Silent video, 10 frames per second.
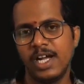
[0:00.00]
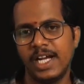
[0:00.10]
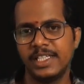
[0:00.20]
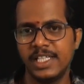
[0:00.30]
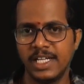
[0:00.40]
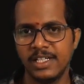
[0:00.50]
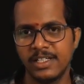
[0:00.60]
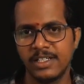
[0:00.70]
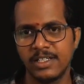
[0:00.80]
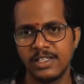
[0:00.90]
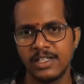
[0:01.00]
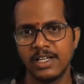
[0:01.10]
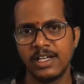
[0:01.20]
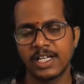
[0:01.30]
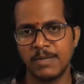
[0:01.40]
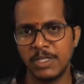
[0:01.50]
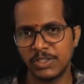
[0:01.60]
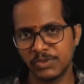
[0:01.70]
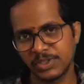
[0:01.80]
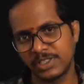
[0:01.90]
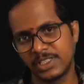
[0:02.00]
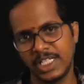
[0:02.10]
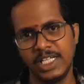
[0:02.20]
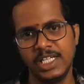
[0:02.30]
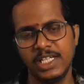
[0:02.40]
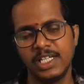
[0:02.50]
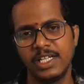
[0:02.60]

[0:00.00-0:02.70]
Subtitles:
And then coming to 3,